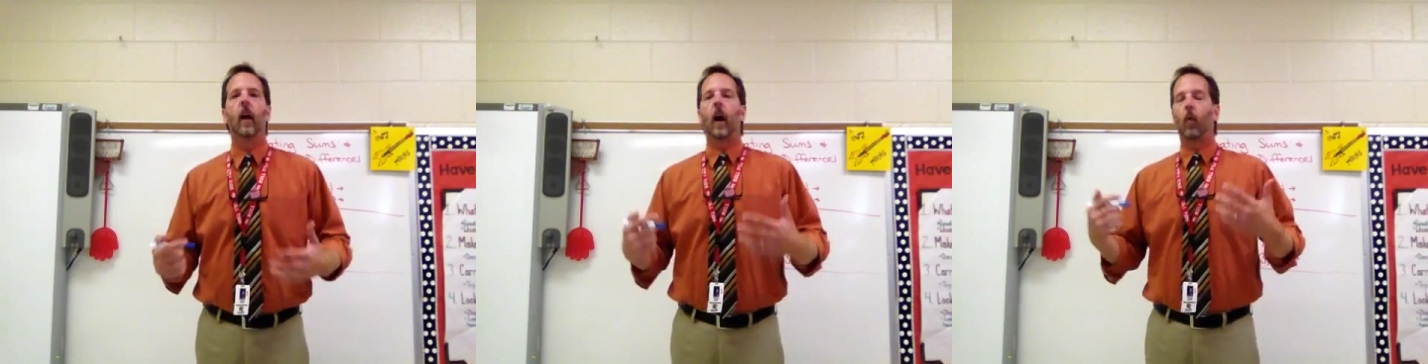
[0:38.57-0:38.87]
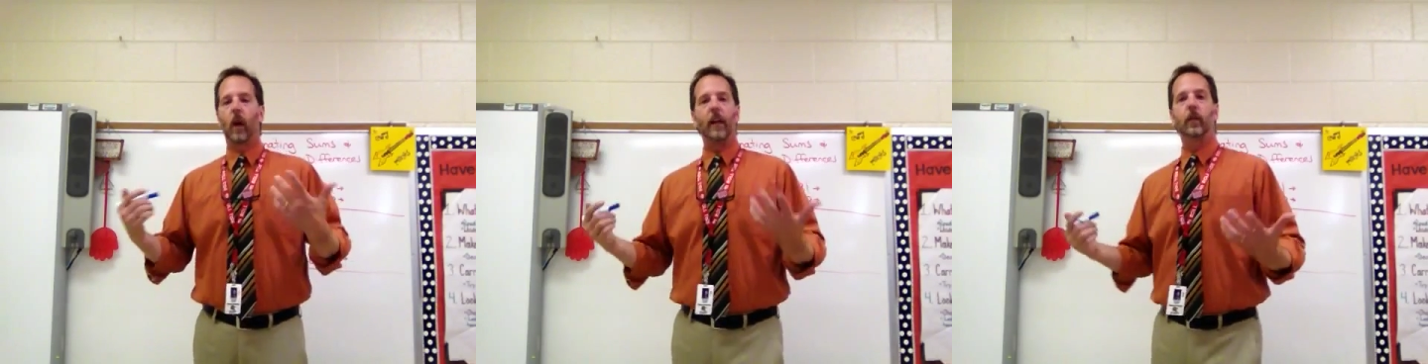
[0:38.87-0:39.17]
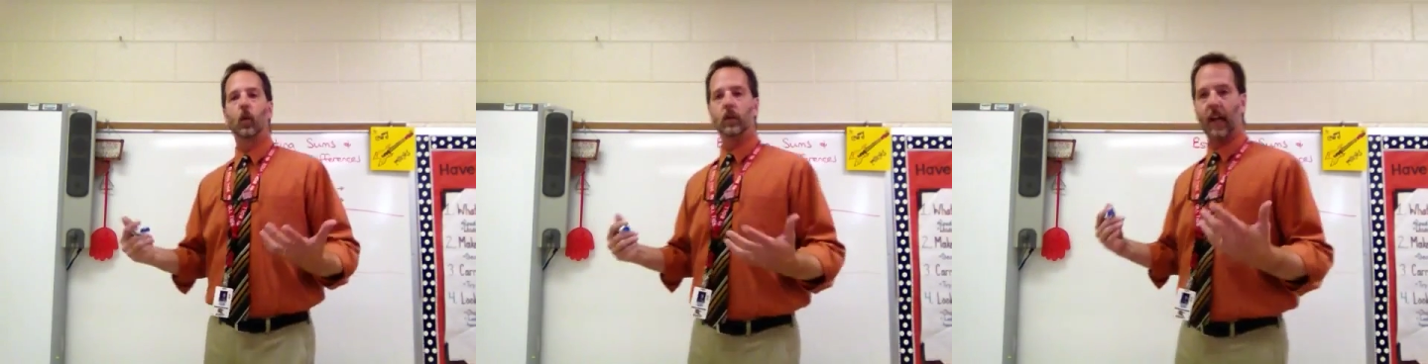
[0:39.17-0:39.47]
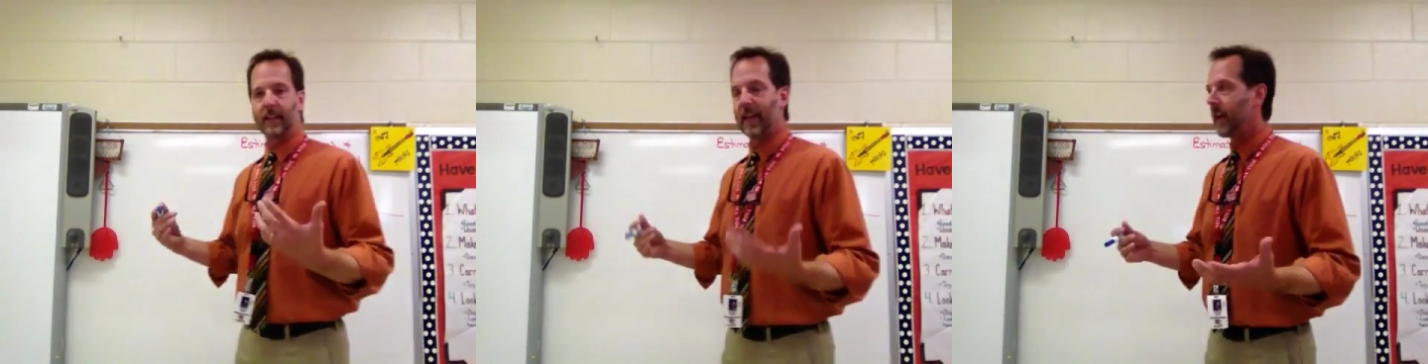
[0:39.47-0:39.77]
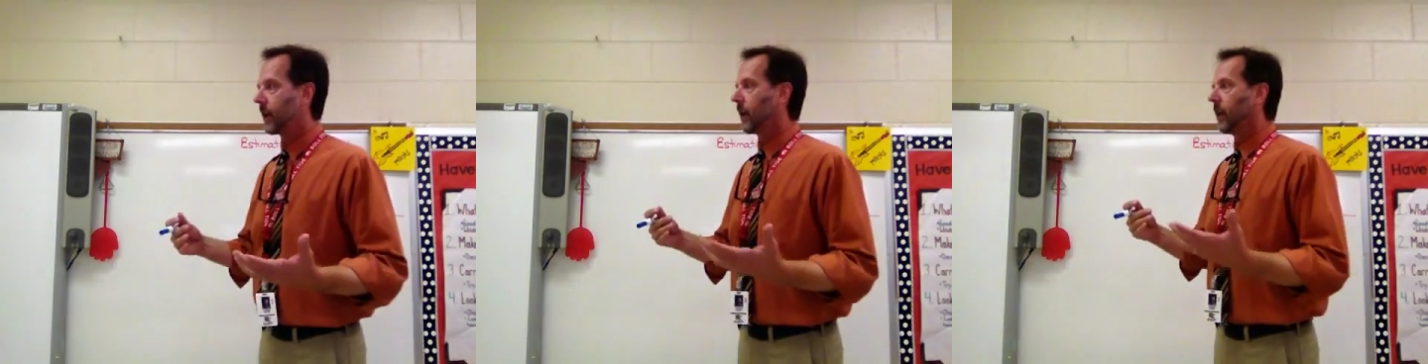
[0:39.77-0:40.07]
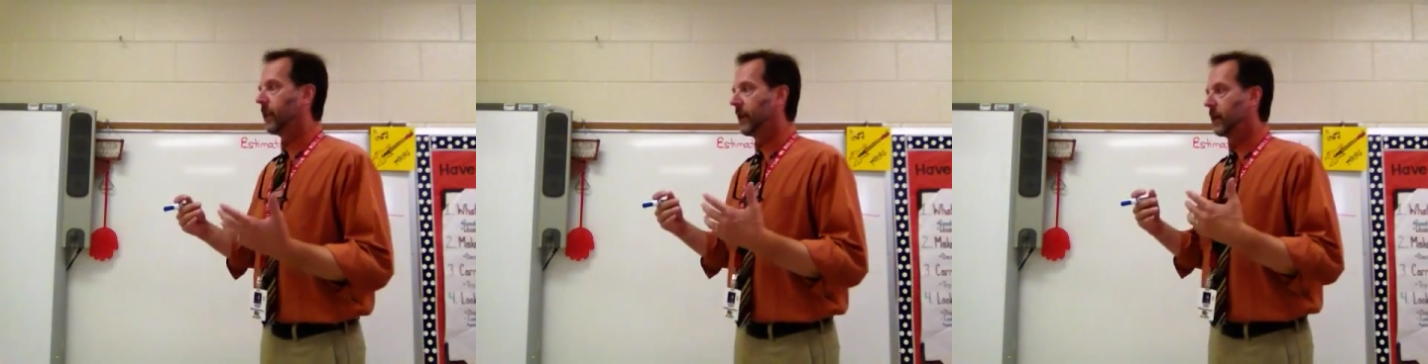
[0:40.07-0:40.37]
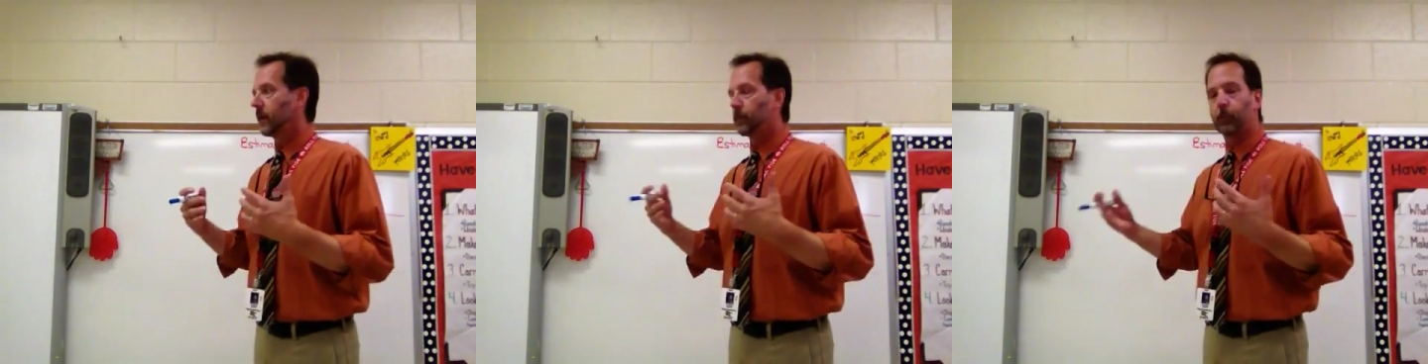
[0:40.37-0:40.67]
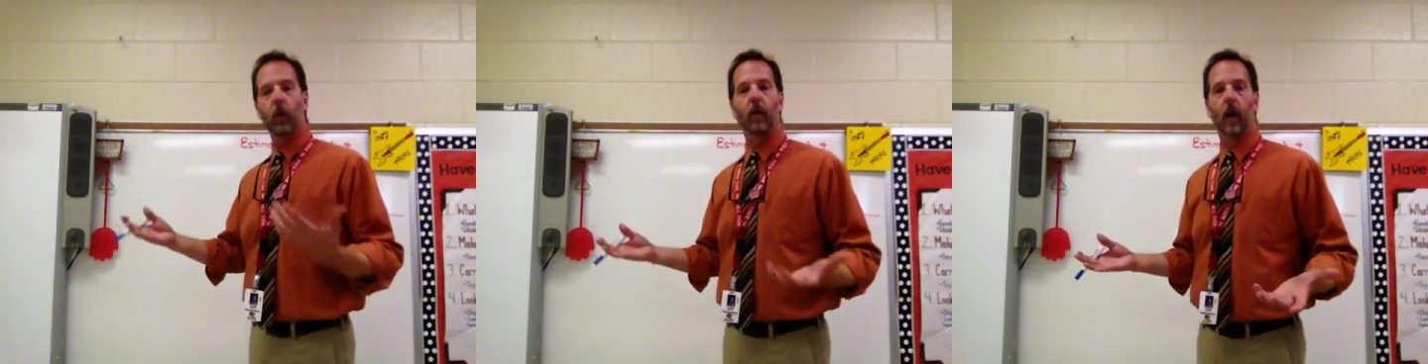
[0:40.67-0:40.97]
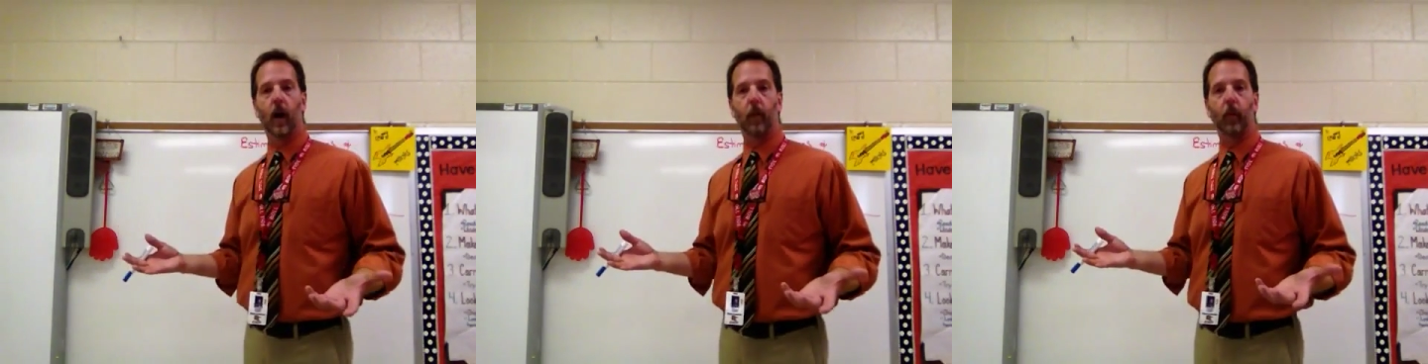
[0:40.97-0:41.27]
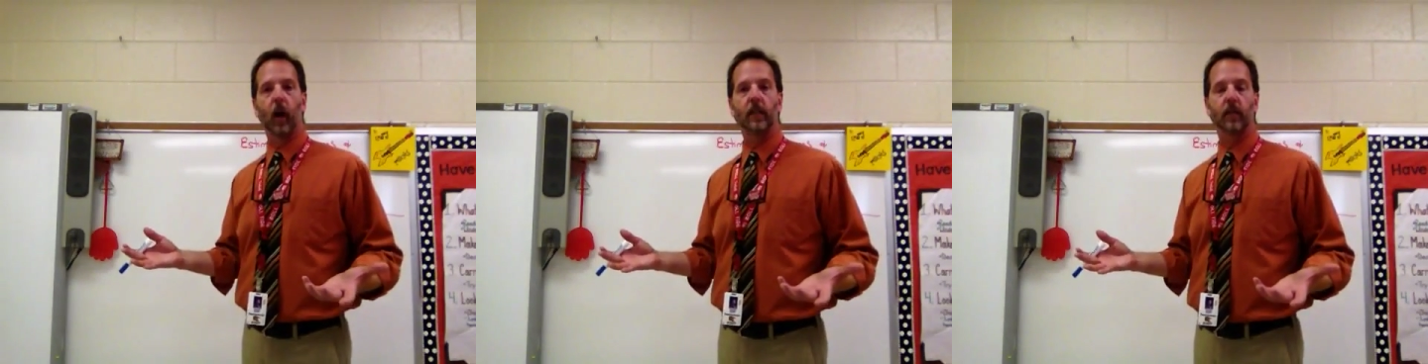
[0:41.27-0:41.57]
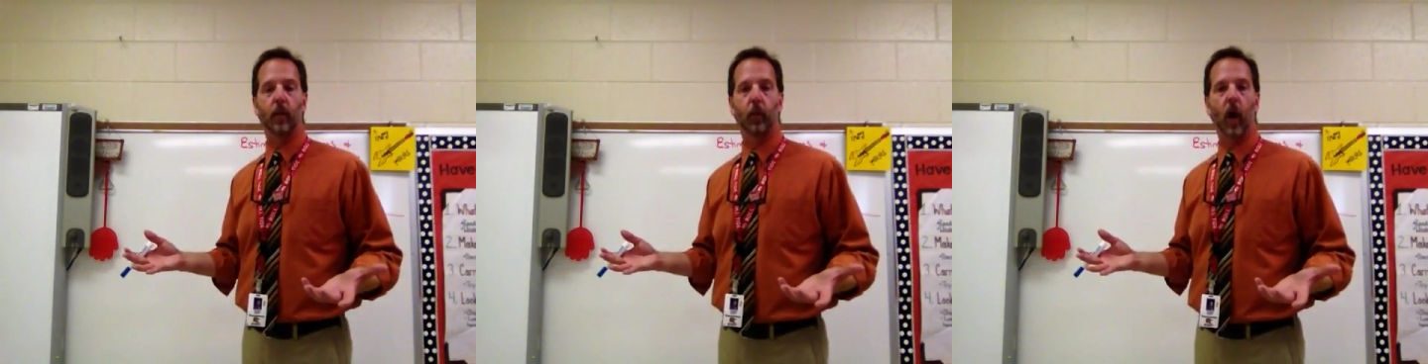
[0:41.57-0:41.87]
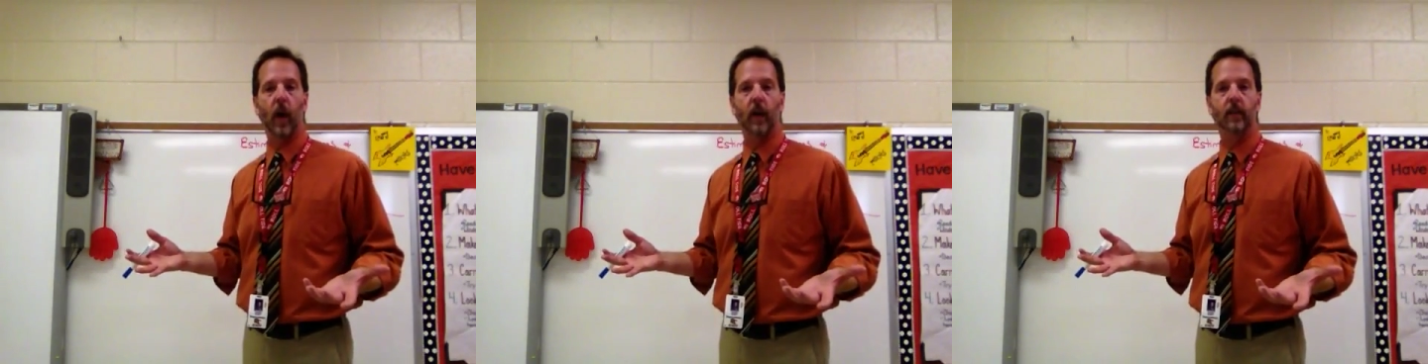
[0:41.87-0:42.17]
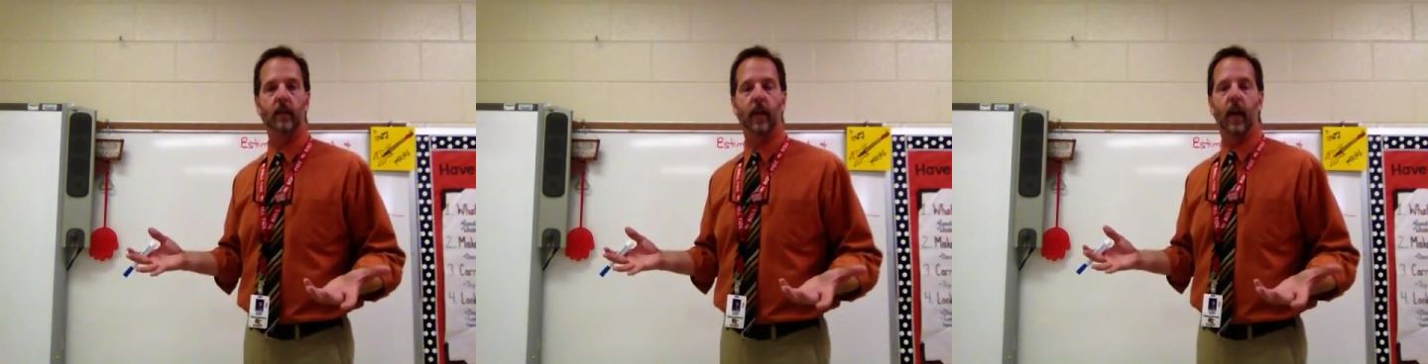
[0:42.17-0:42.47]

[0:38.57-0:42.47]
What I do is I take the price of the product,